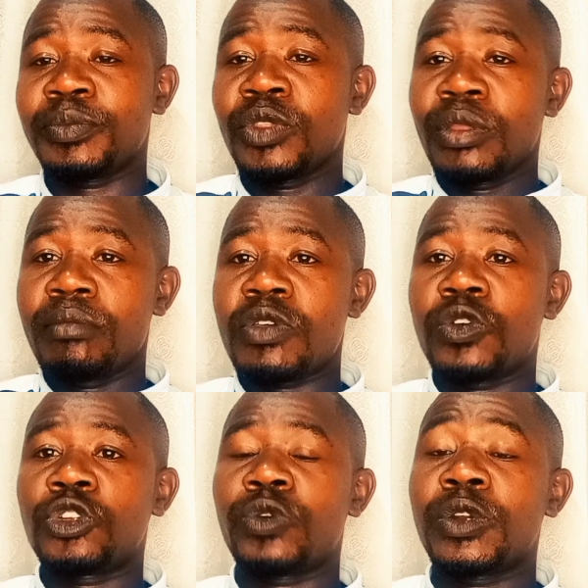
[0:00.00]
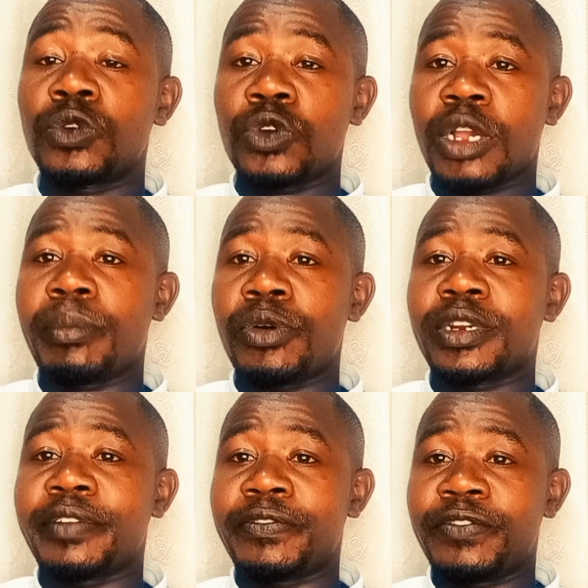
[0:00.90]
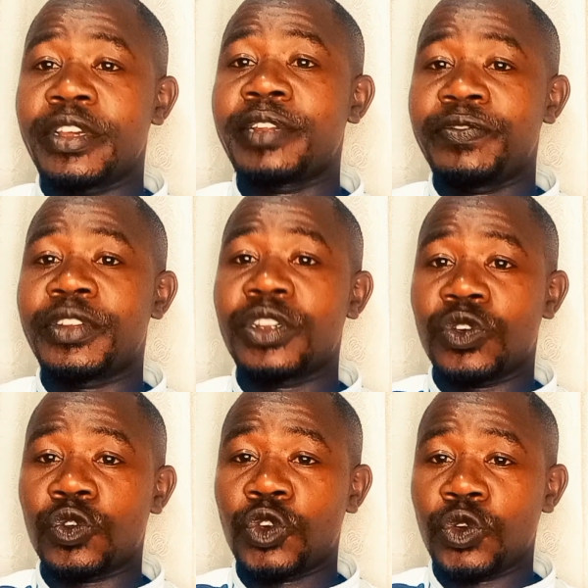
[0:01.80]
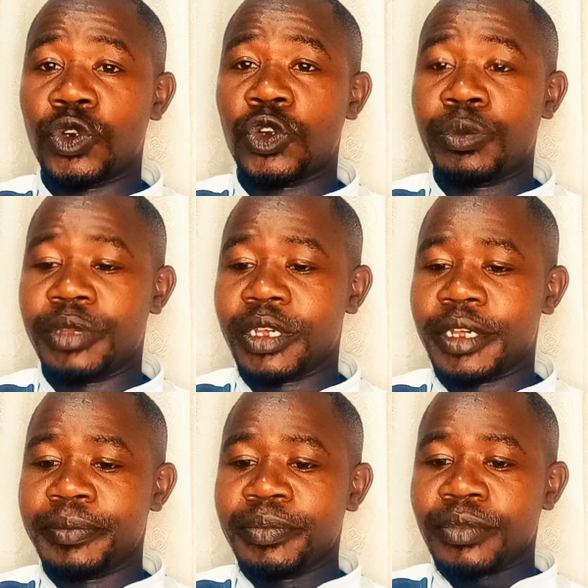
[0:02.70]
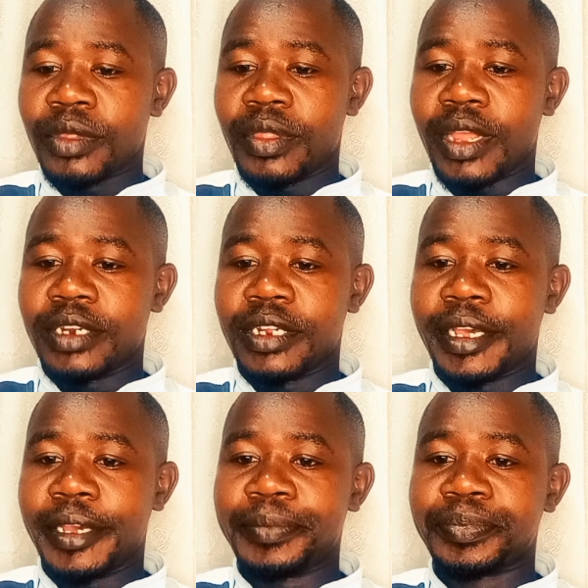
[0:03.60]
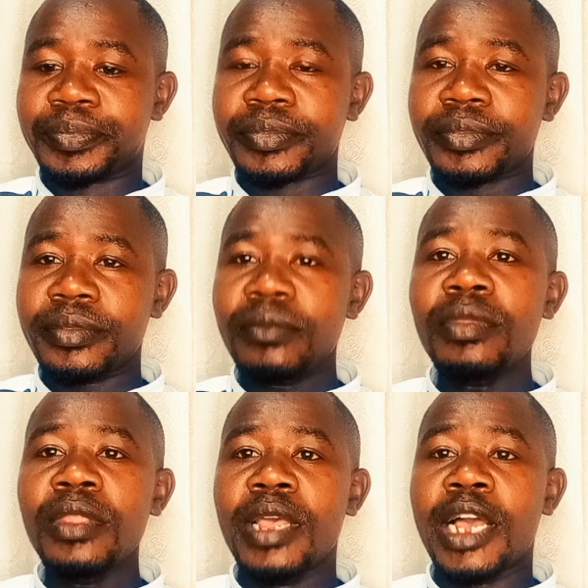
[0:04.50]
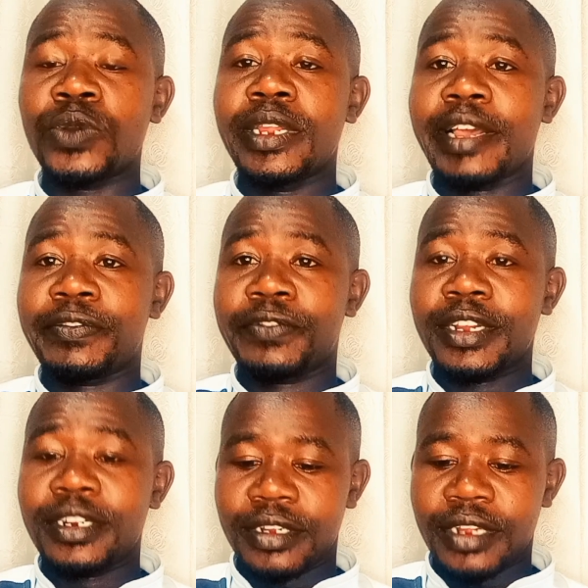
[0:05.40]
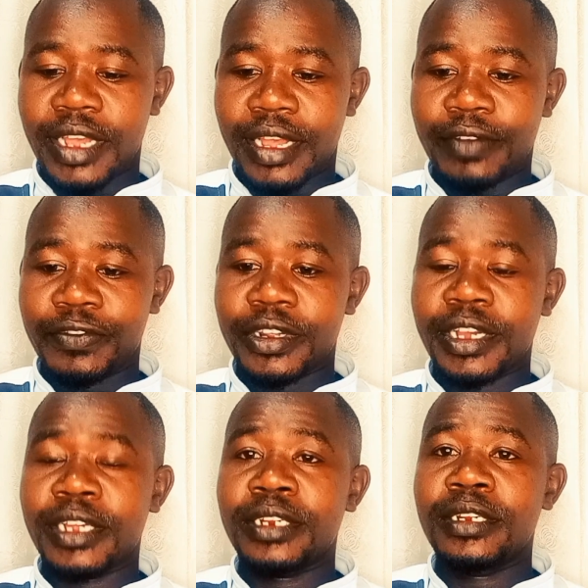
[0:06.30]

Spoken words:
because we want to talk about a very, very crucial topic that actually affects Africa.